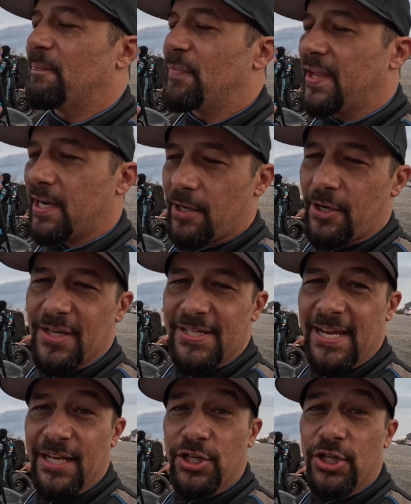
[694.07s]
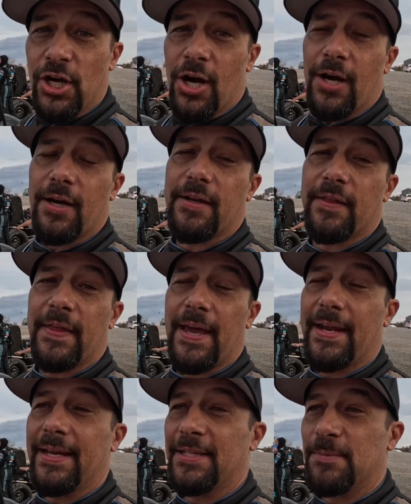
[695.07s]
There is a shock
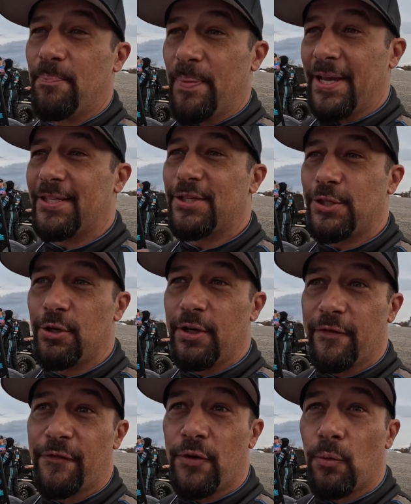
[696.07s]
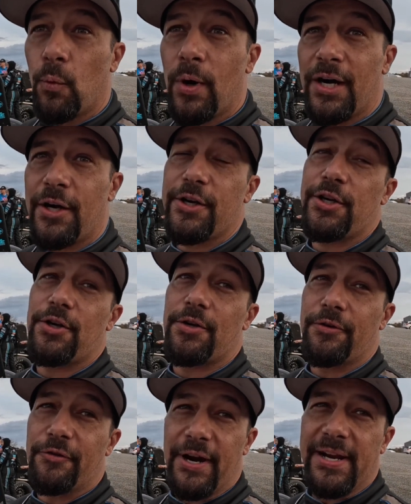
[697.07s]
that is best suited for where you're
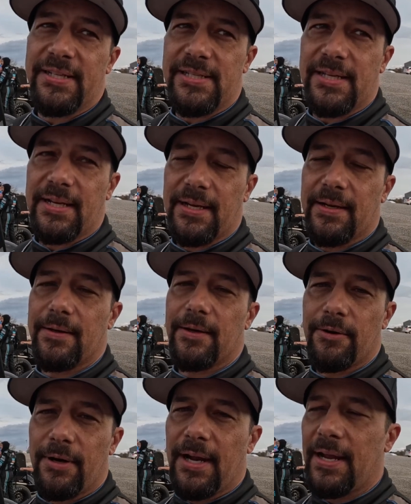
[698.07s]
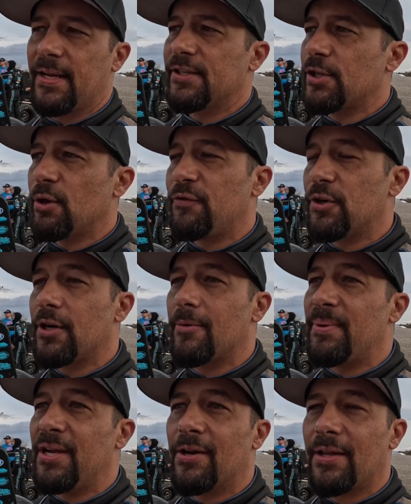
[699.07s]
racing, okay? So if you're gonna
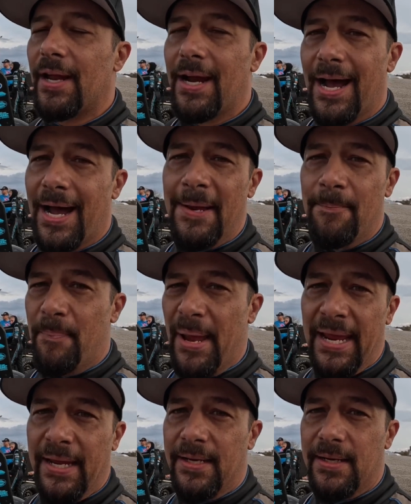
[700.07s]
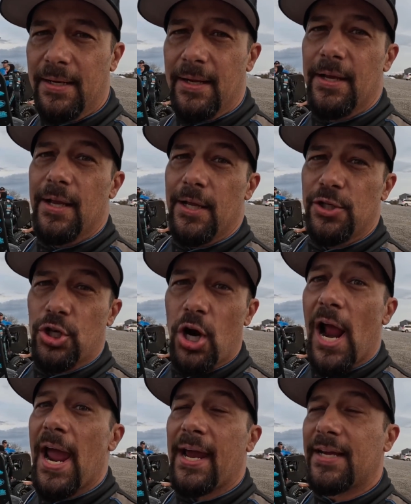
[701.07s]
be on like high bank
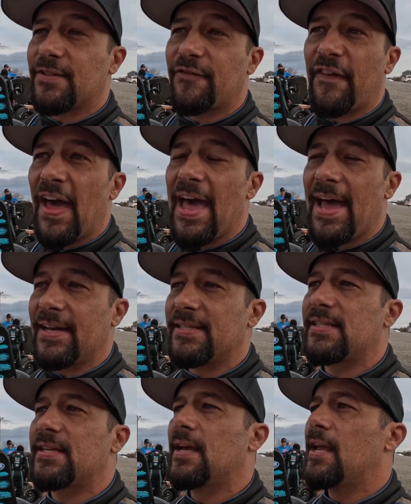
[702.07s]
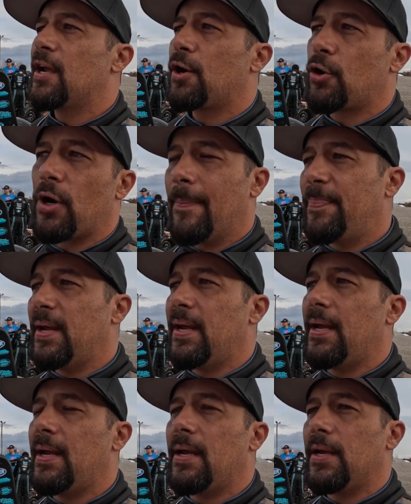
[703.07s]
tracks, fast,
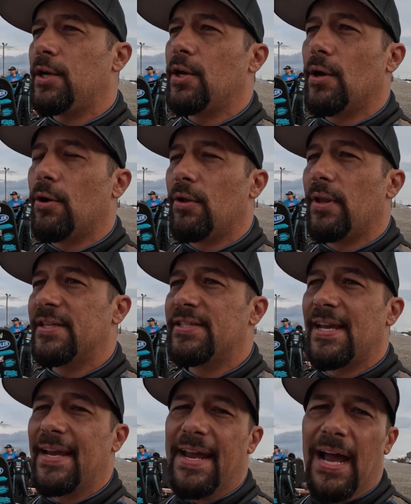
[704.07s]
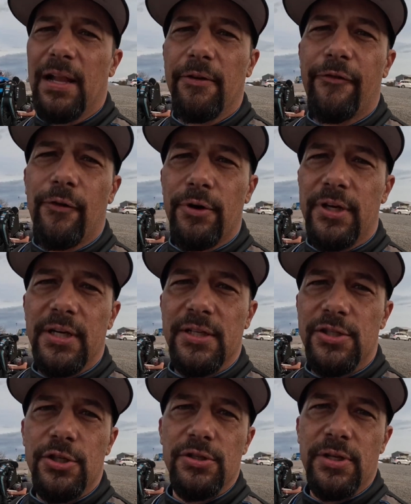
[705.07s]
grippy, you know, let's say California
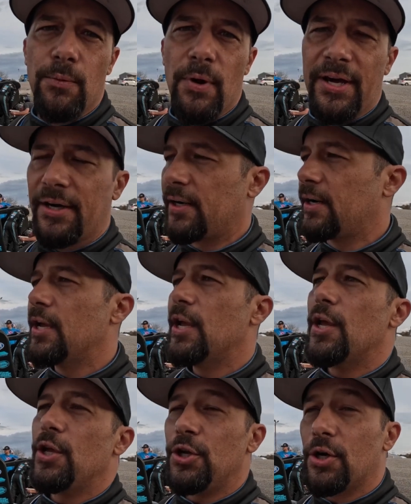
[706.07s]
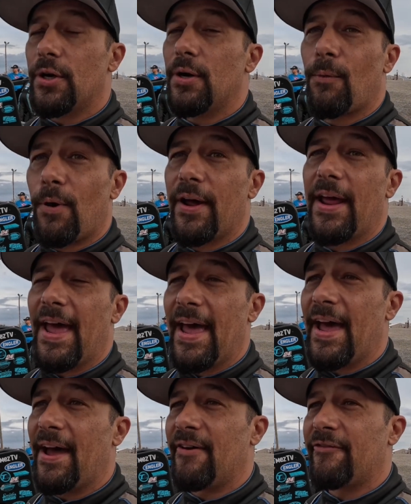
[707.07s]
is usually wetter, you're gonna wanna
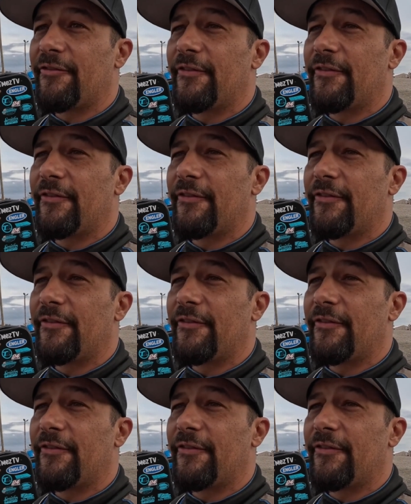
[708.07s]
have